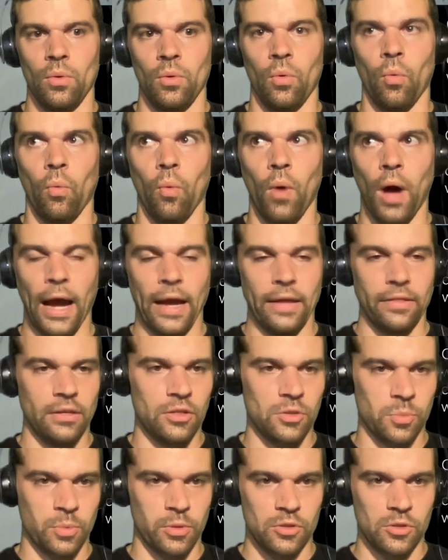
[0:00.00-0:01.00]
why
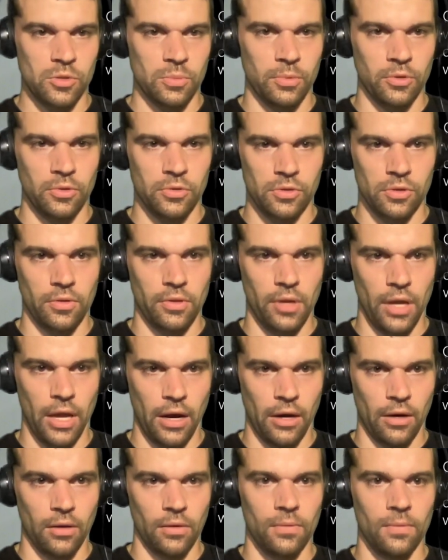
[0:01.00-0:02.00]
these principles are
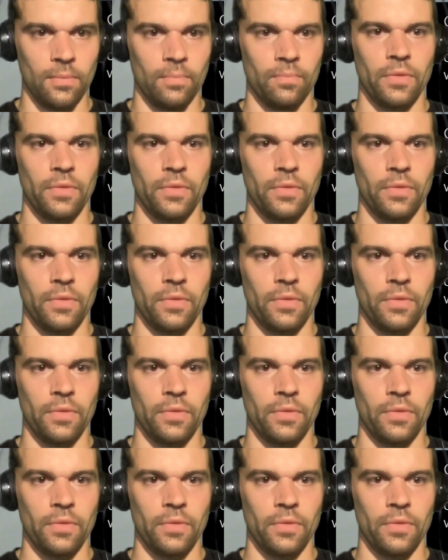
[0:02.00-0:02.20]
there